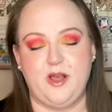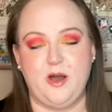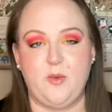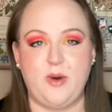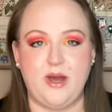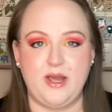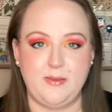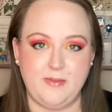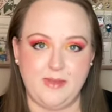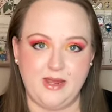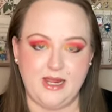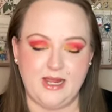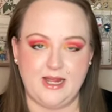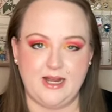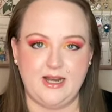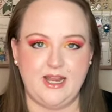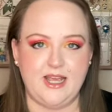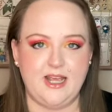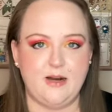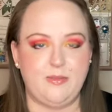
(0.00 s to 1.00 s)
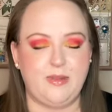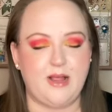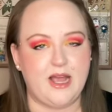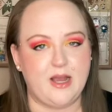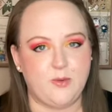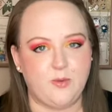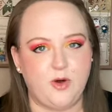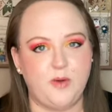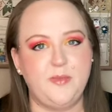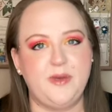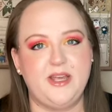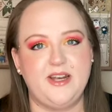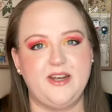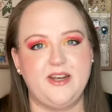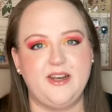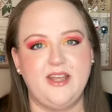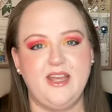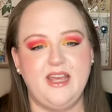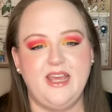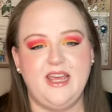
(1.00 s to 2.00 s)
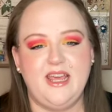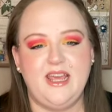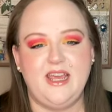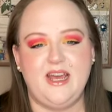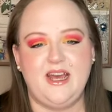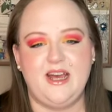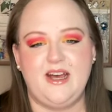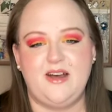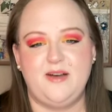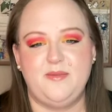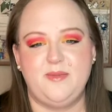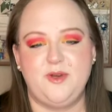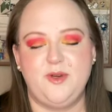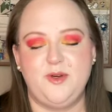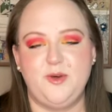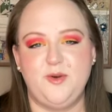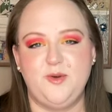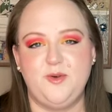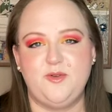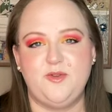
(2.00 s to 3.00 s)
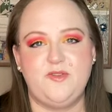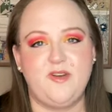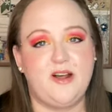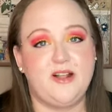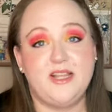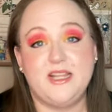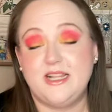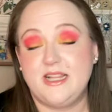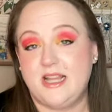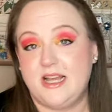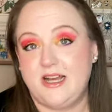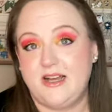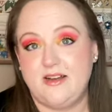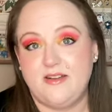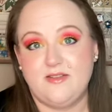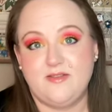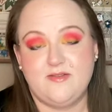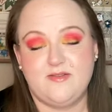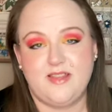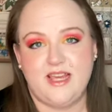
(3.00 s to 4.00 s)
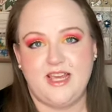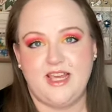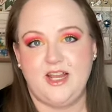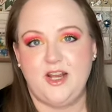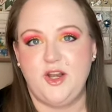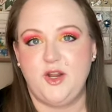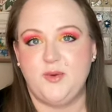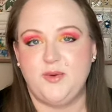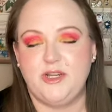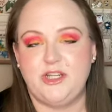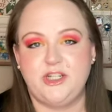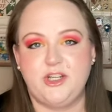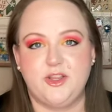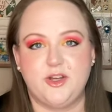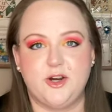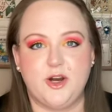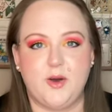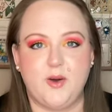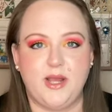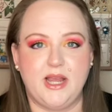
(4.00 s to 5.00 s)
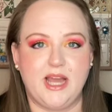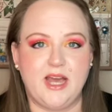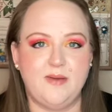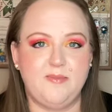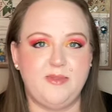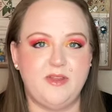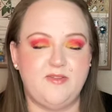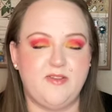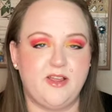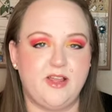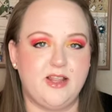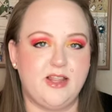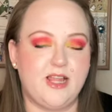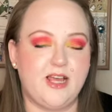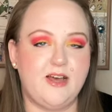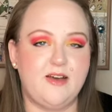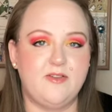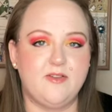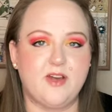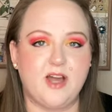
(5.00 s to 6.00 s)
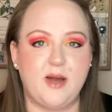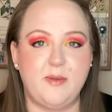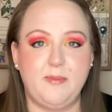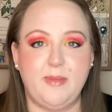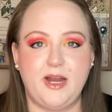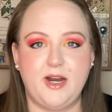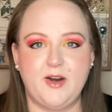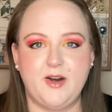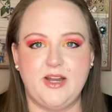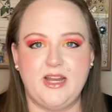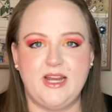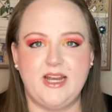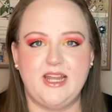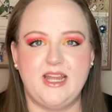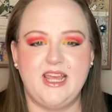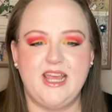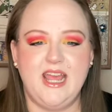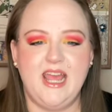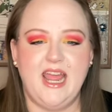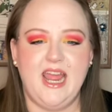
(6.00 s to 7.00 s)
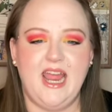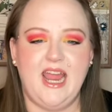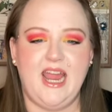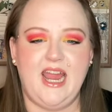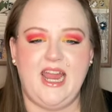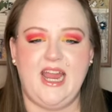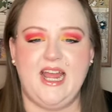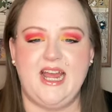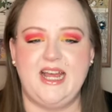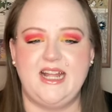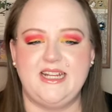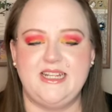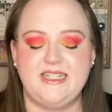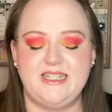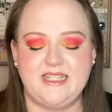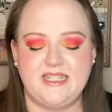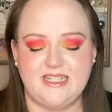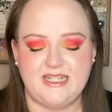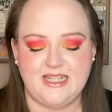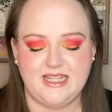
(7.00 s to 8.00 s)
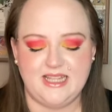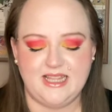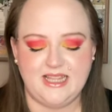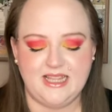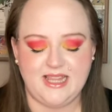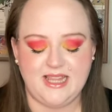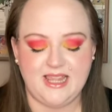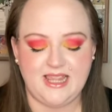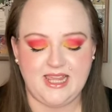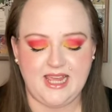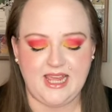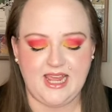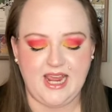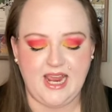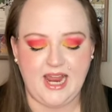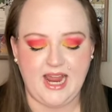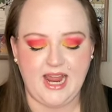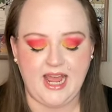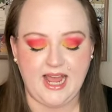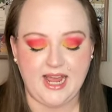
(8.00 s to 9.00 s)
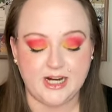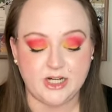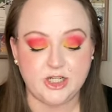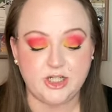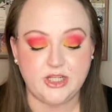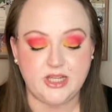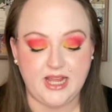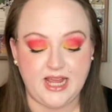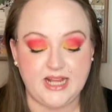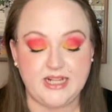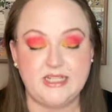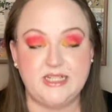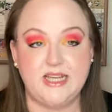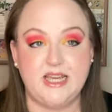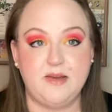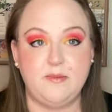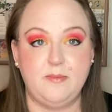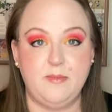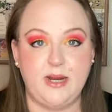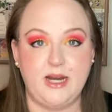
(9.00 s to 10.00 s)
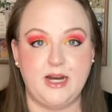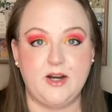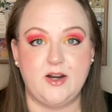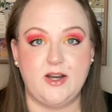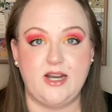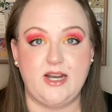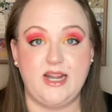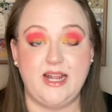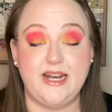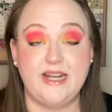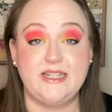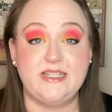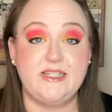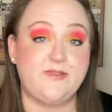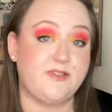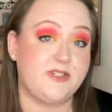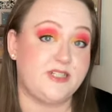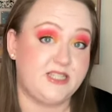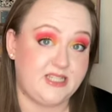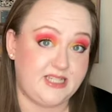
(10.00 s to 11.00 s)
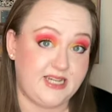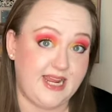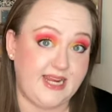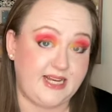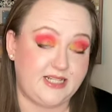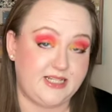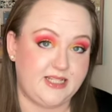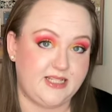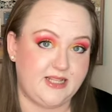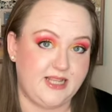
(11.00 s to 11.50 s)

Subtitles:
a white man and a Black woman, who fell in love. They knew each other growing up. They fell in love, got married, and they actually had to get married in a different state.